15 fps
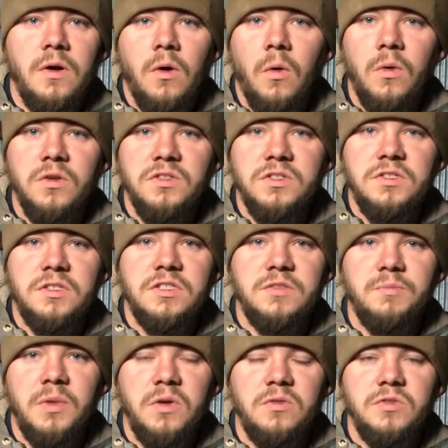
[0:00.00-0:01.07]
or just
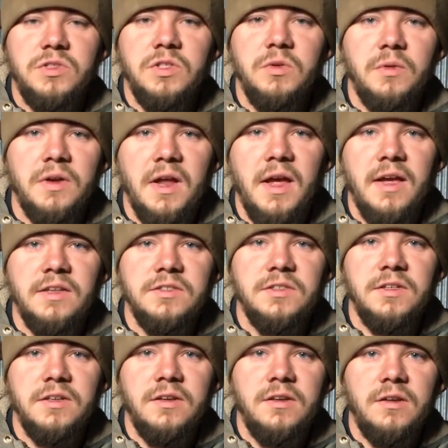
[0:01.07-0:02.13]
exposed to an acid.